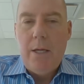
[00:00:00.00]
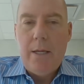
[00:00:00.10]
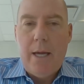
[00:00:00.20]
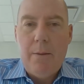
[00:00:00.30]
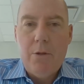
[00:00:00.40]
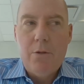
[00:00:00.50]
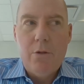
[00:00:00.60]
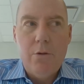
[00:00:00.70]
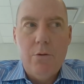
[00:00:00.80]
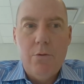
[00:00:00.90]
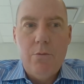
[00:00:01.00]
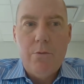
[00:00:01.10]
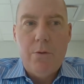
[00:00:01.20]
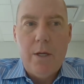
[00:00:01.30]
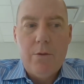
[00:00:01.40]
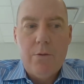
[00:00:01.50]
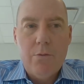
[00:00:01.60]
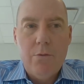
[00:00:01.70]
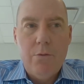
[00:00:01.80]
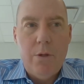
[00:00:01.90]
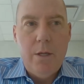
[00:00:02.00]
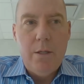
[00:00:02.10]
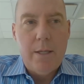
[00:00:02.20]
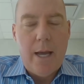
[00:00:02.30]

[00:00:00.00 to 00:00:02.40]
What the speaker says: being able to think through the